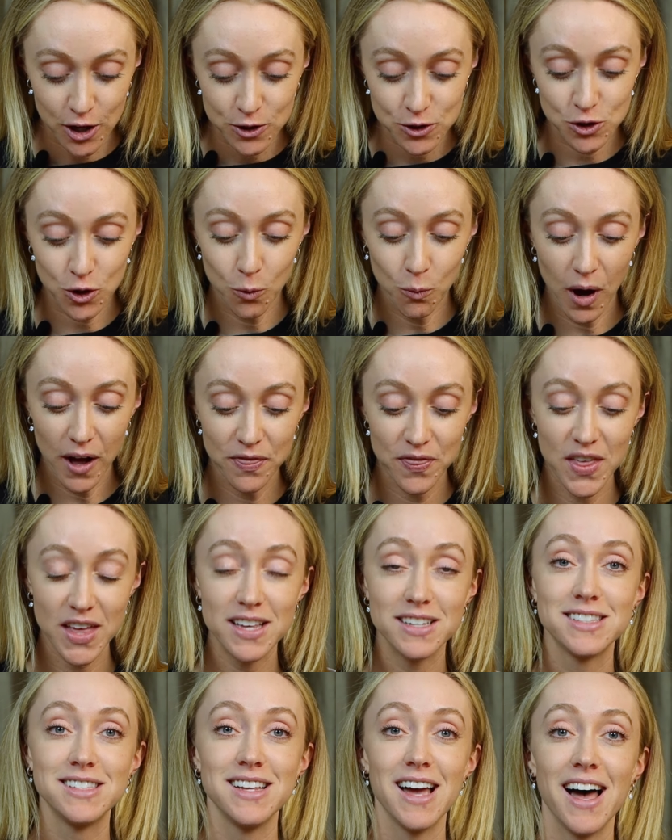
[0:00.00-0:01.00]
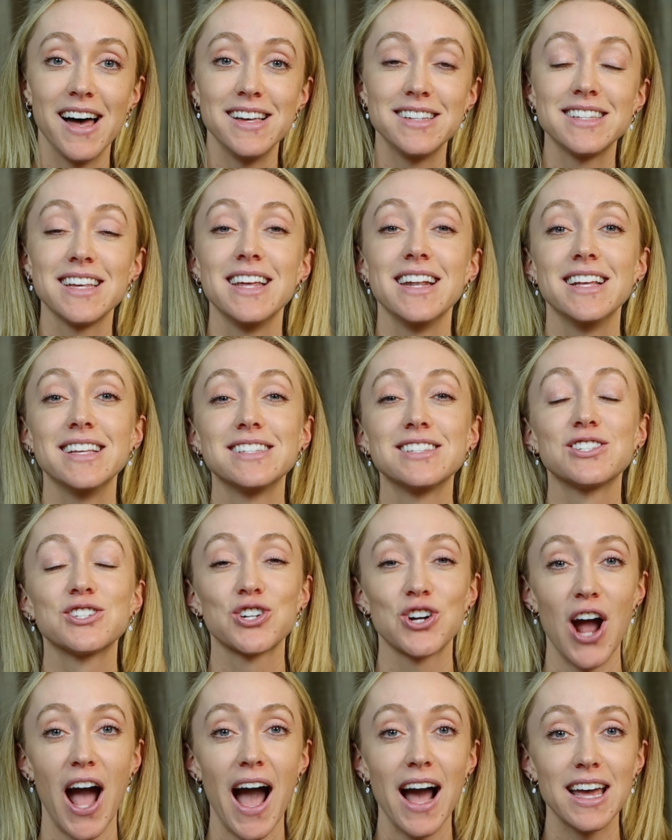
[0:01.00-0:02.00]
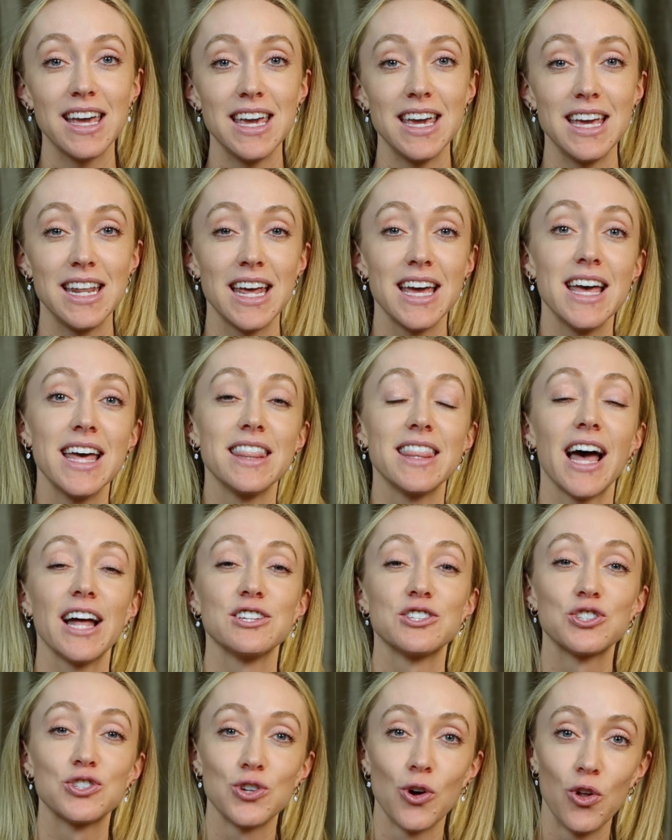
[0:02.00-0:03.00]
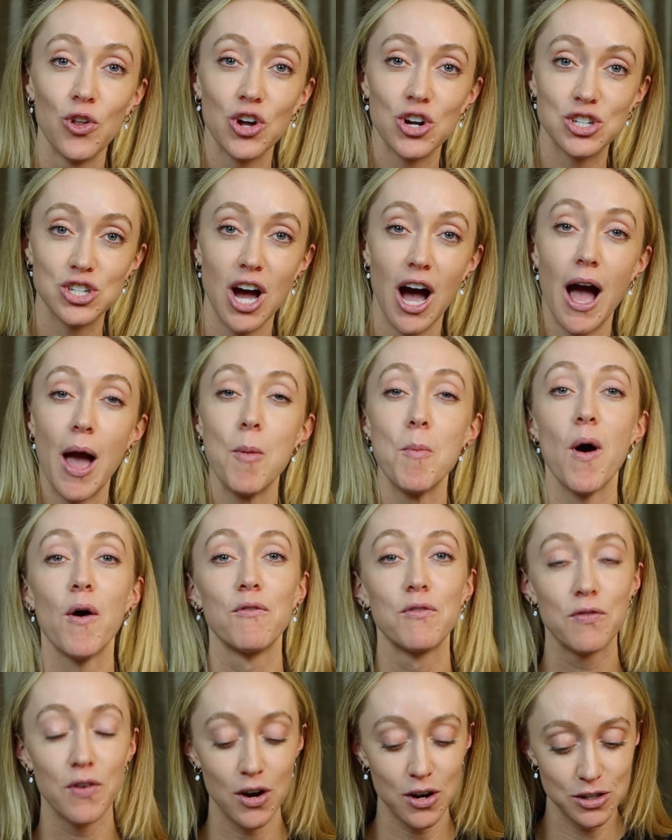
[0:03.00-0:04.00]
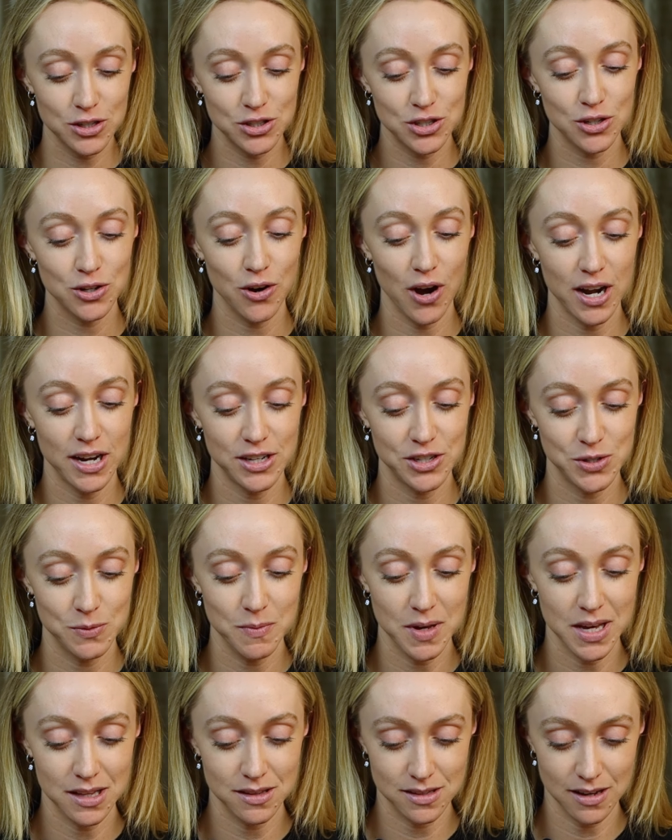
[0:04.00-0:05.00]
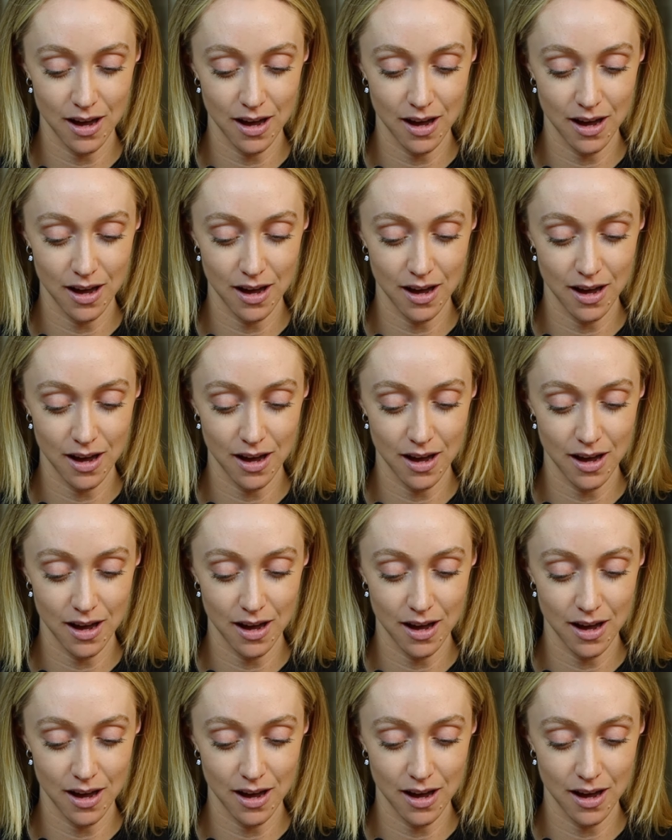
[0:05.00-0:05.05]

So what this does, it is tracking that solar time versus the Greenwich Mean